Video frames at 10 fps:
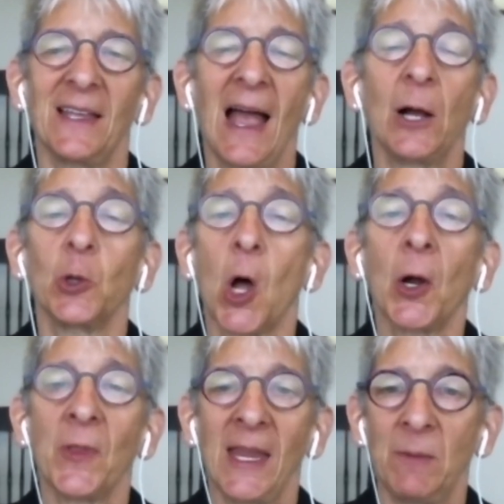how
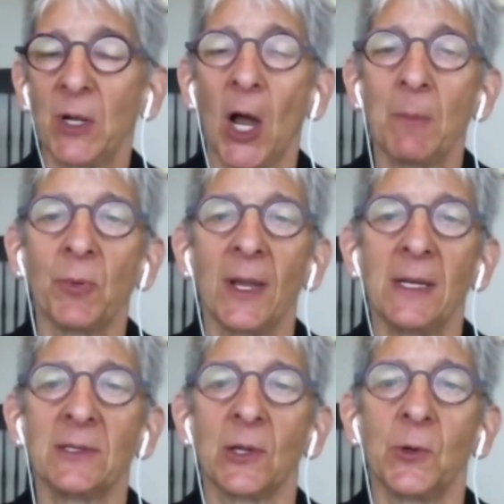long they had been on
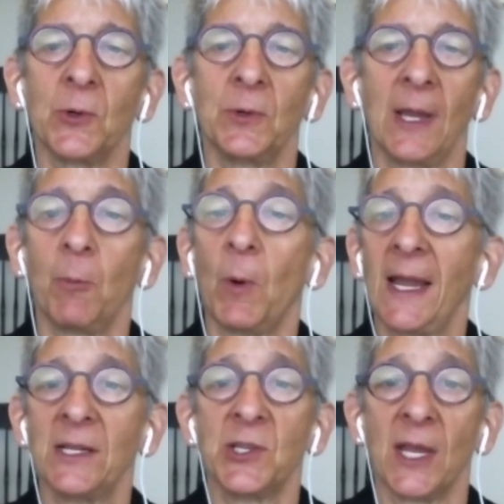prednisone, at what
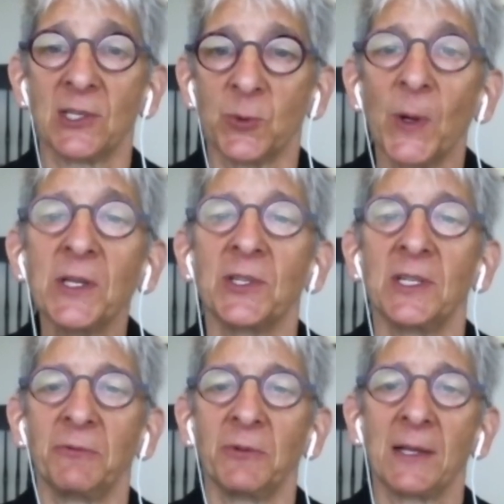age they switched to
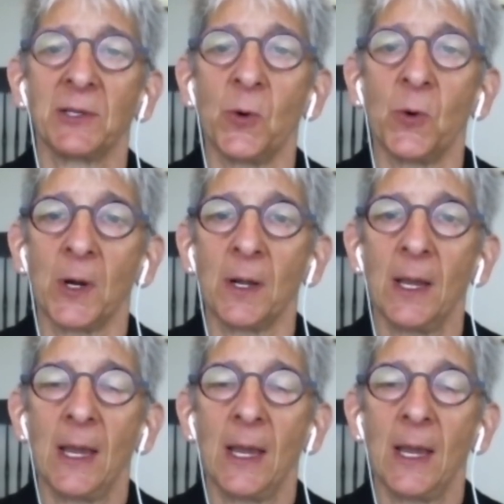Deflazacort,